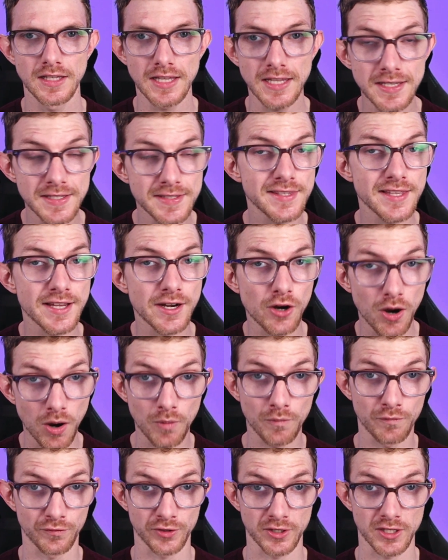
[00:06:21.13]
Is there
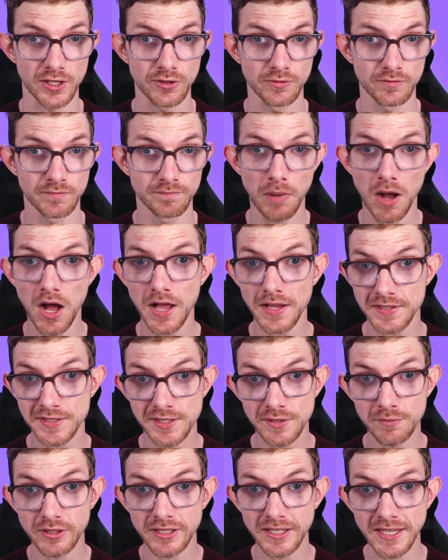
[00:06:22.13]
hope for you?
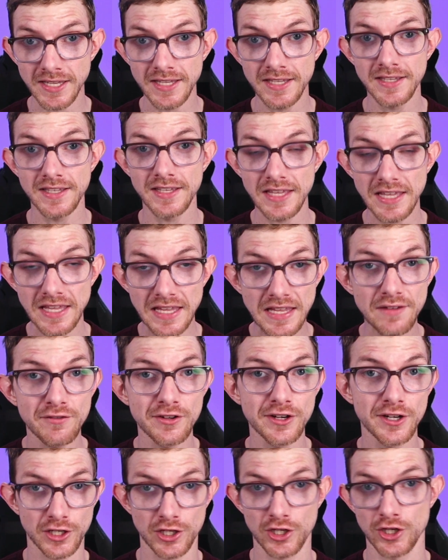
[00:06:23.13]
Possibly
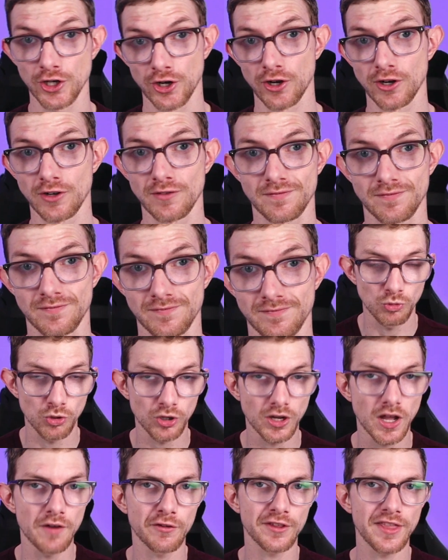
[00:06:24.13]
even a cure.
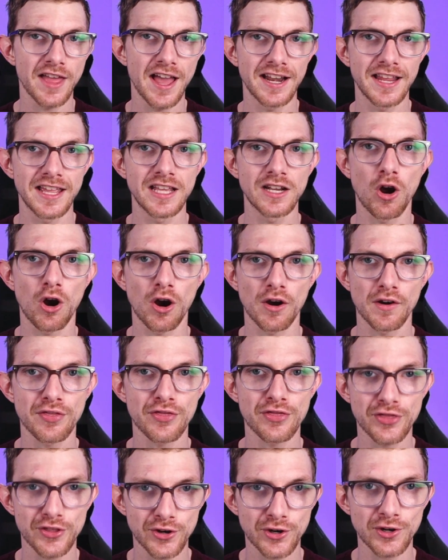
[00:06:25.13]
We'll cover that in our
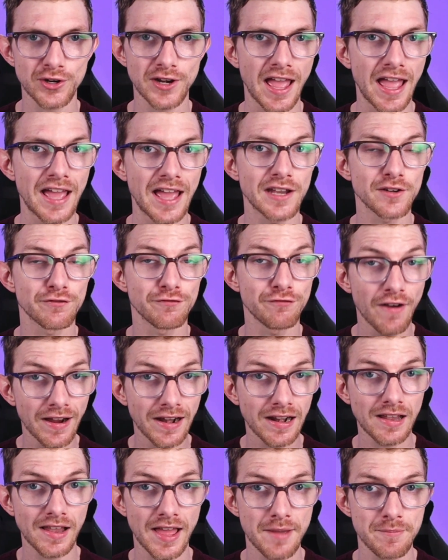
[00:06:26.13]
third and
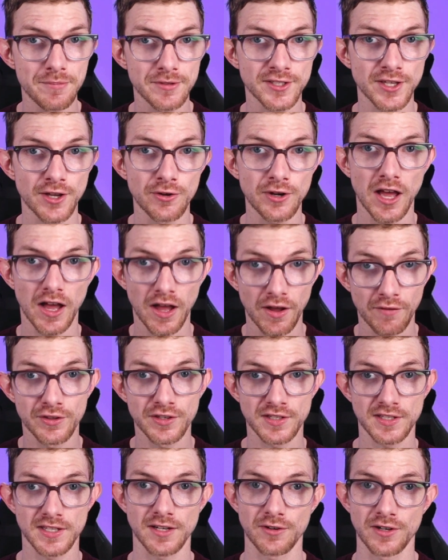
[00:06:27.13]
final episode of
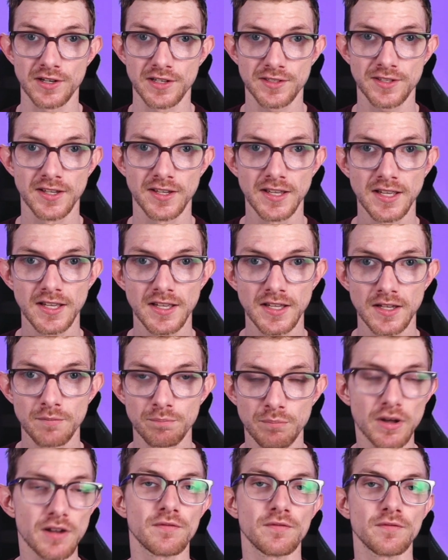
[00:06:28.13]
the series.
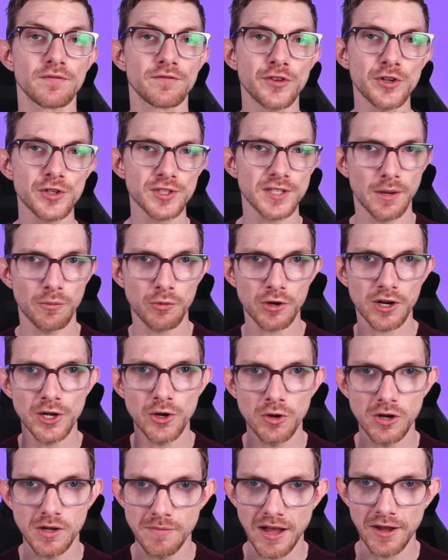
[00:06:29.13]
But first, I want to
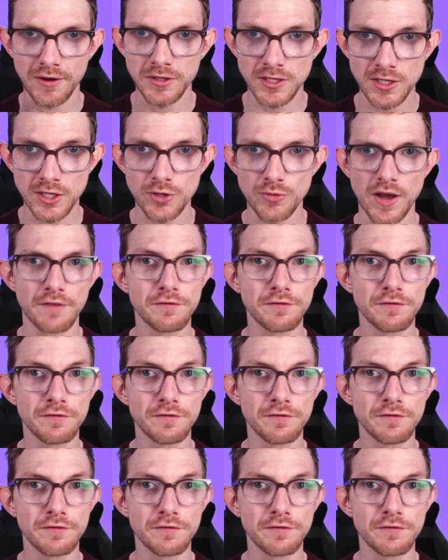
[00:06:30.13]
know about you.